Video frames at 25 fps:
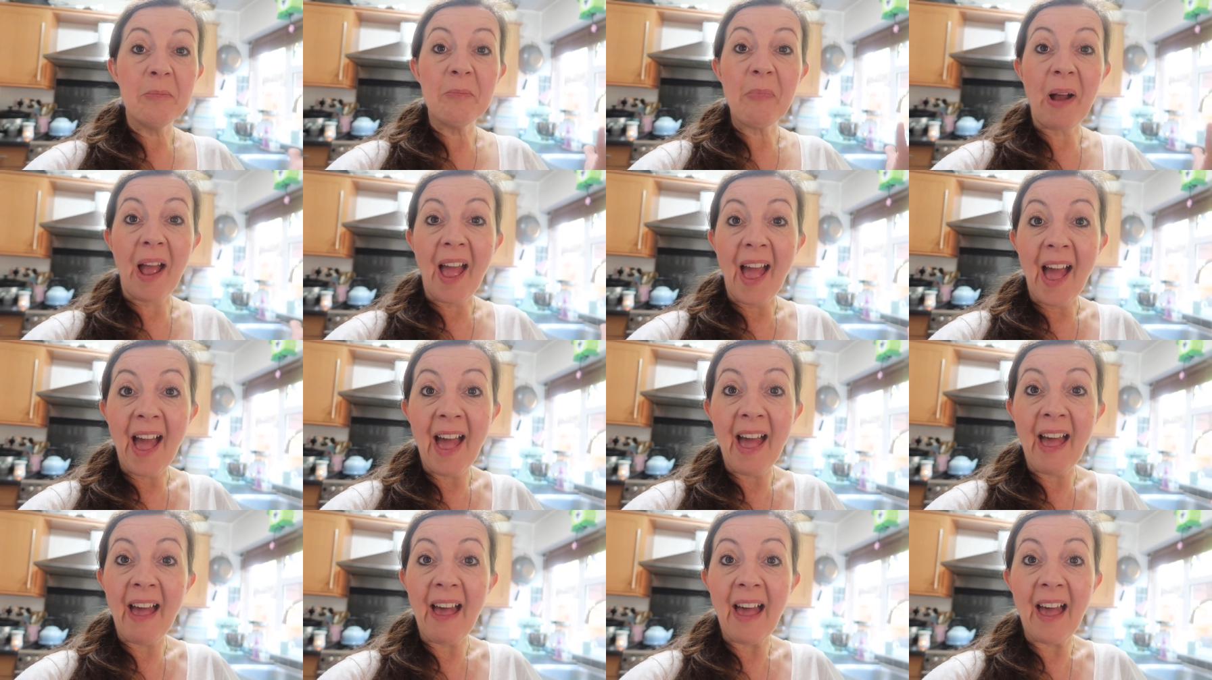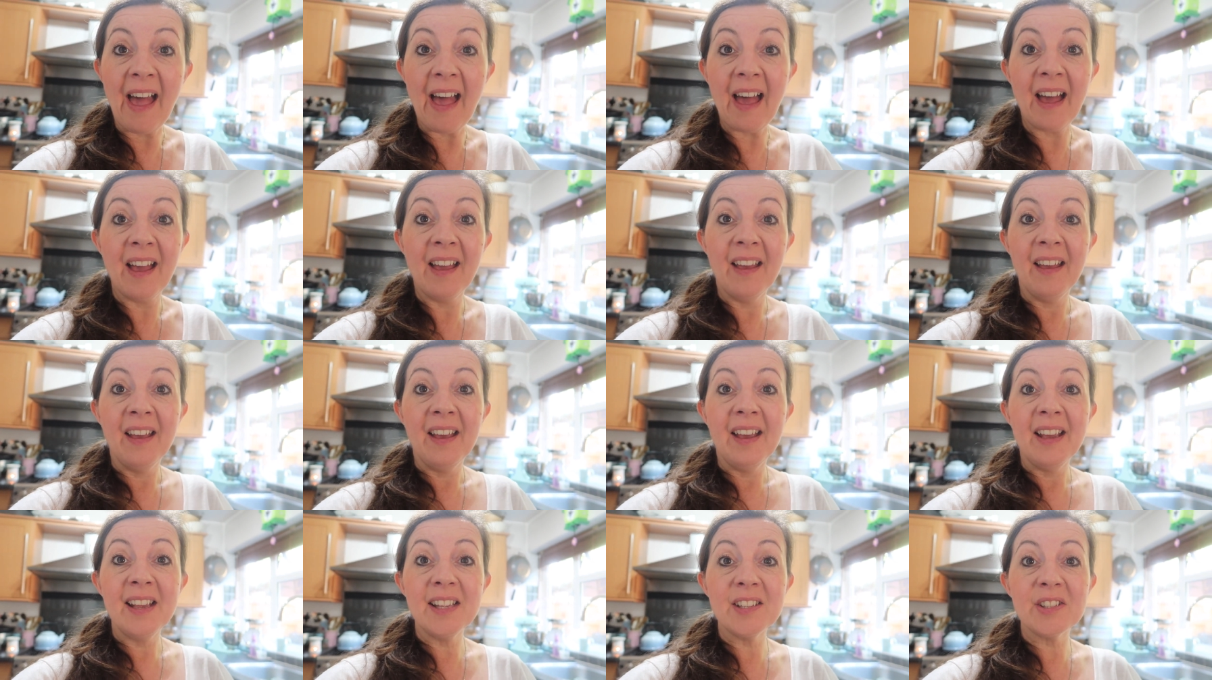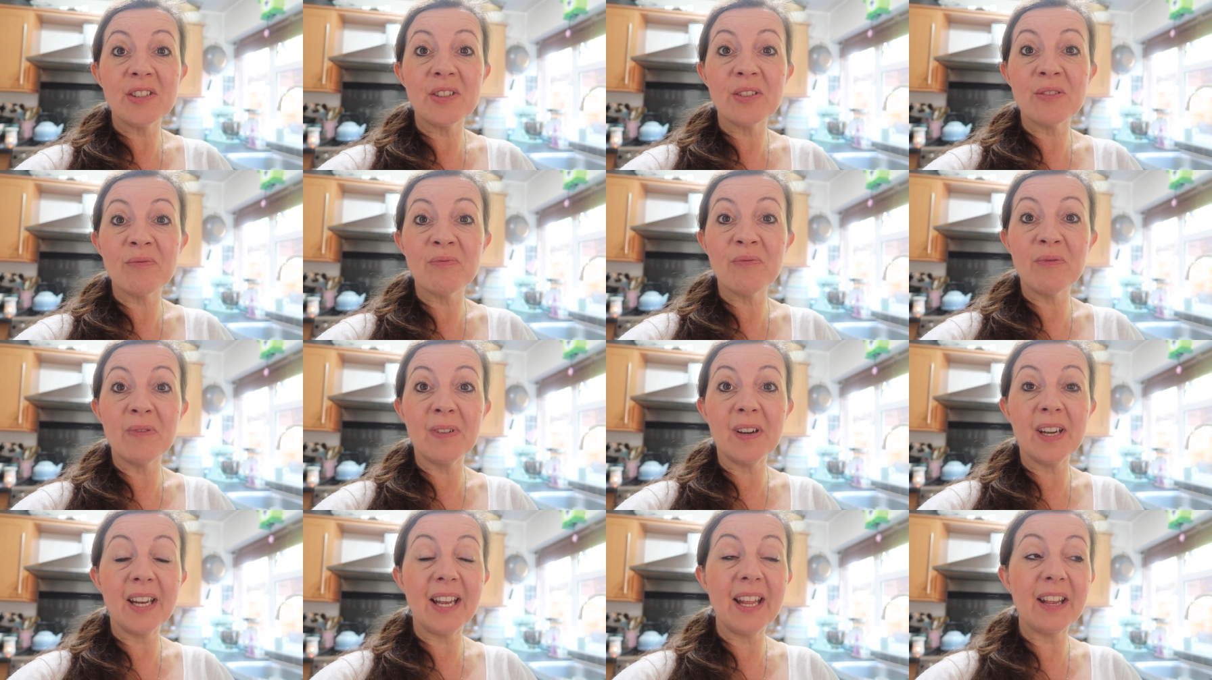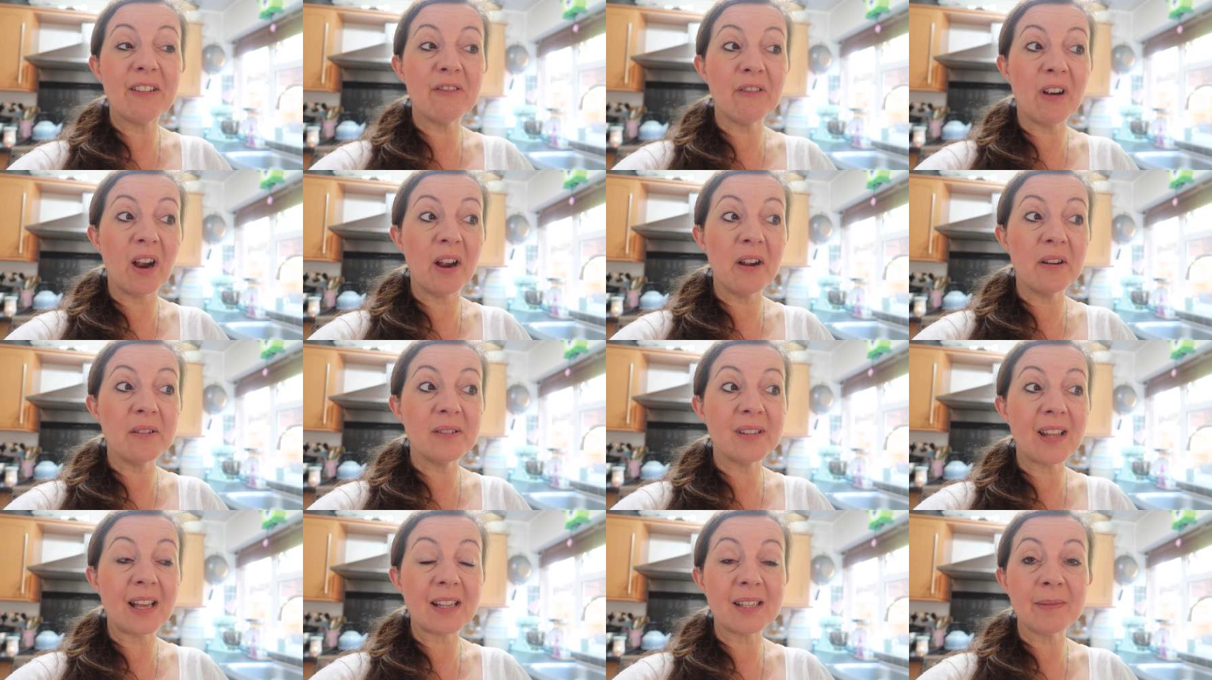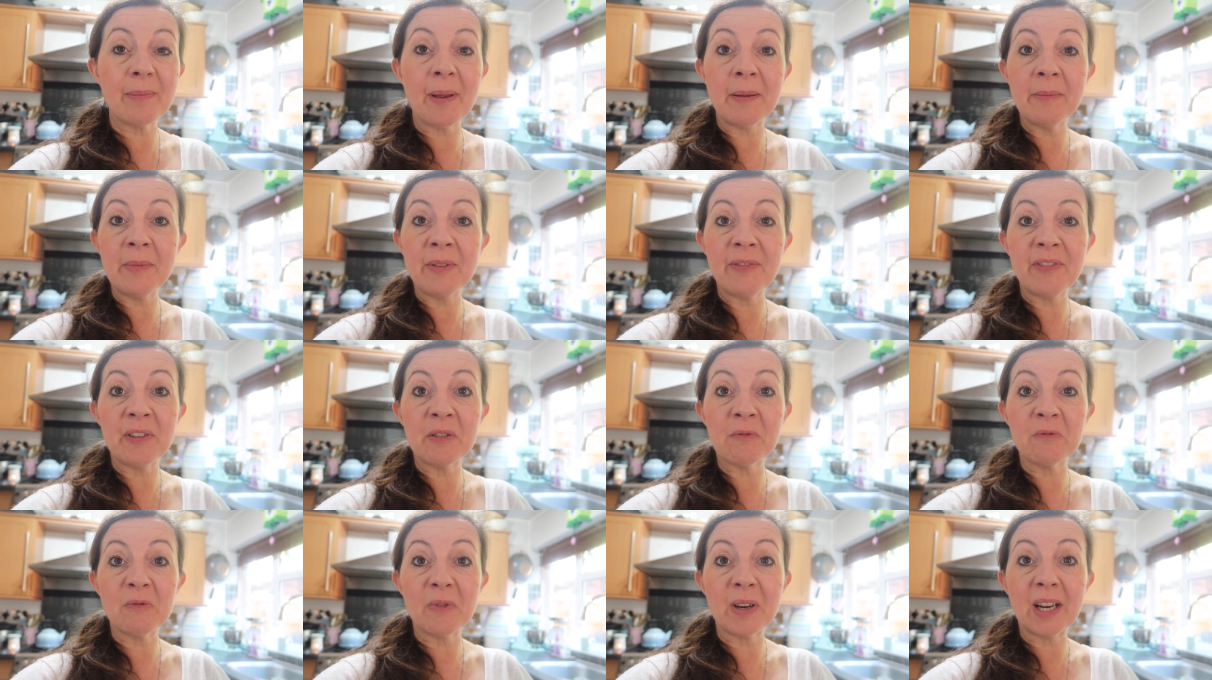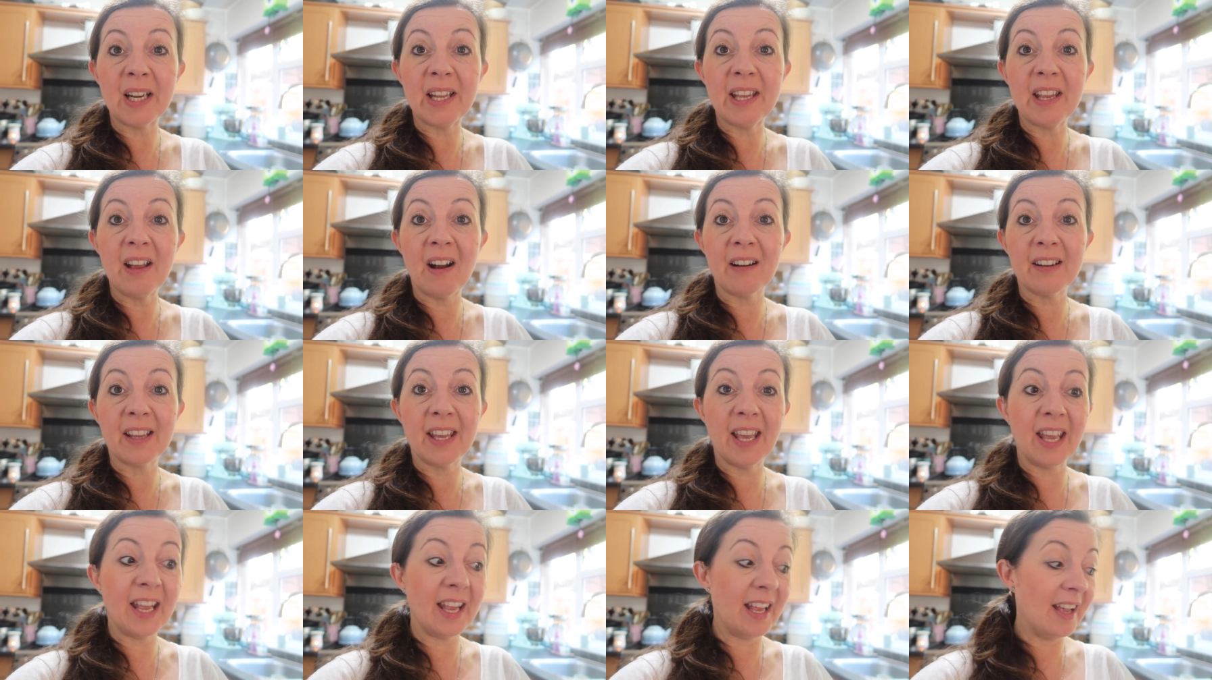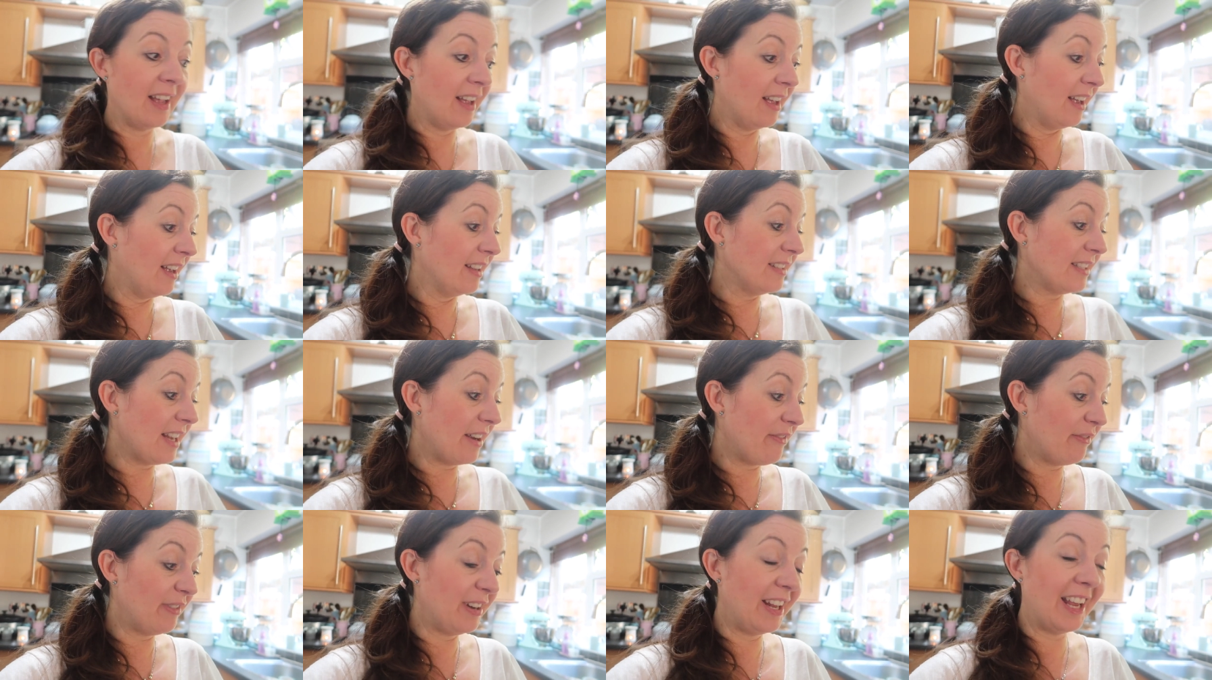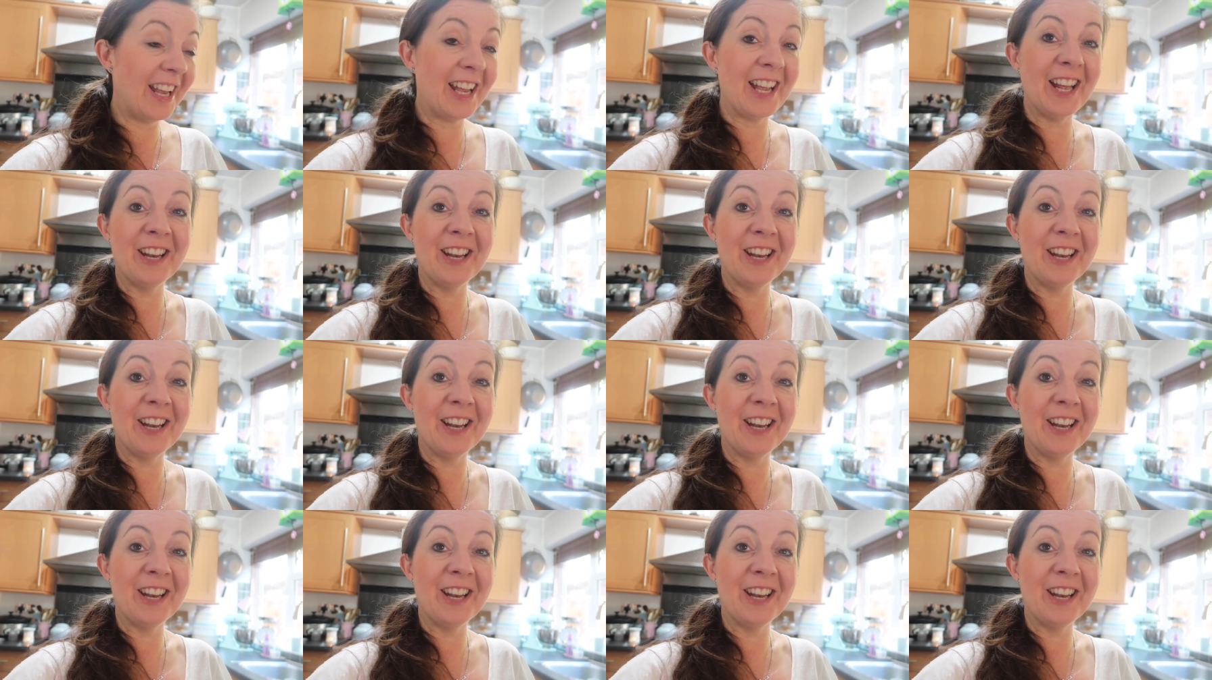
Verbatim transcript: My hair, it's just really gross. That's made me feel really yucky. Definitely